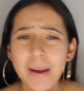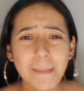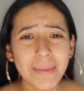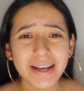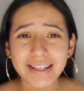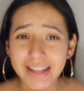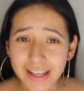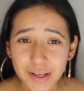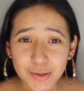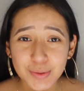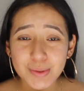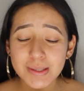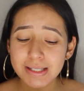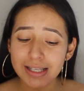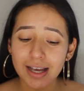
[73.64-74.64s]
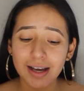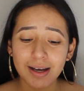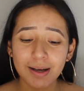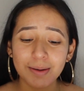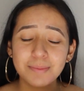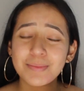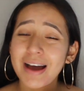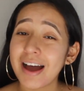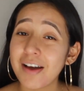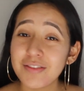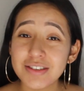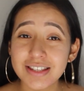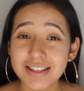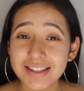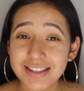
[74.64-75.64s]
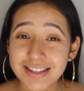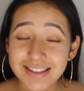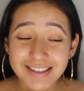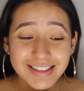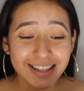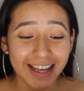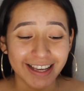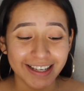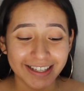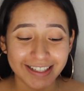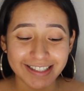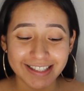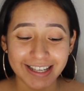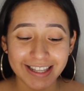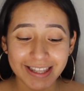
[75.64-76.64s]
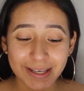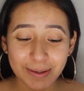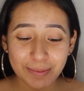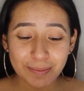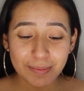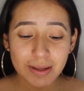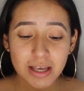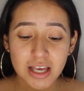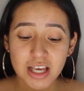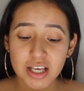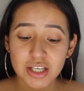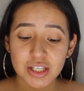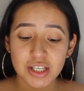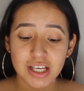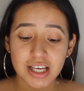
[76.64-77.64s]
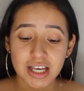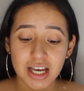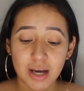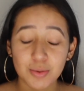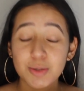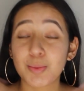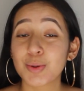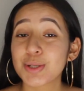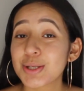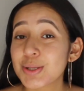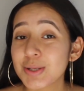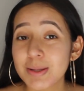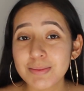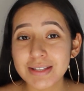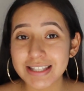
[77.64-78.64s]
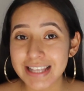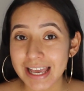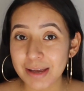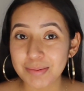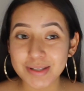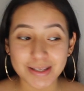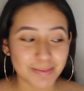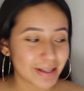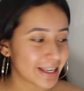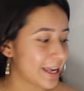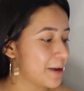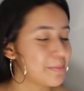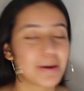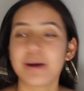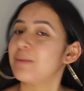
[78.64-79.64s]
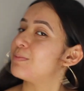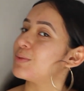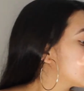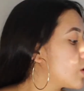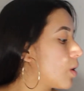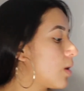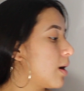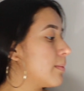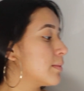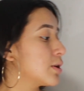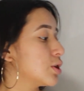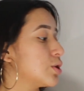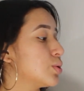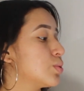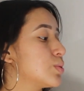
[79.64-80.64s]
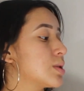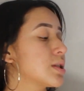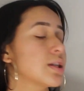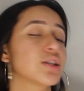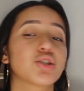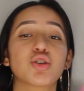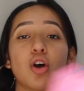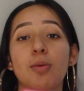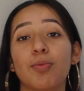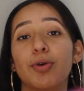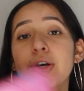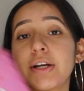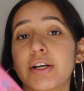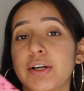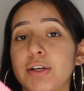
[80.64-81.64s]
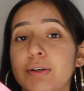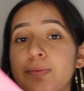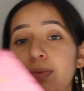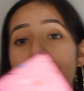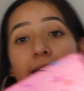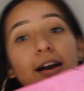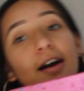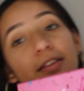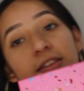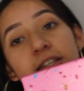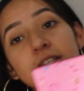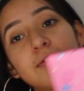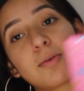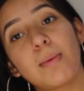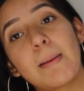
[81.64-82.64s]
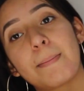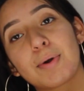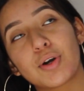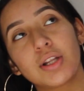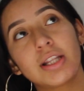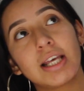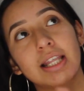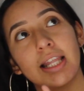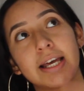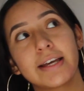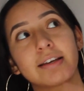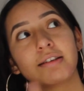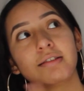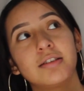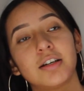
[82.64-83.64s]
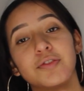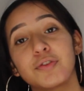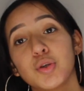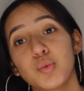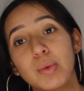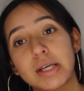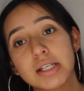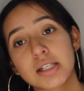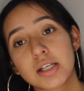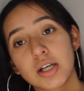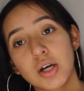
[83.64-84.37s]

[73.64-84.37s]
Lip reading: mind my nails. I haven't like done them. I was supposed to do them today, but something came up. So I'm gonna use the Jawbreaker. I got this for my birthday like a few weeks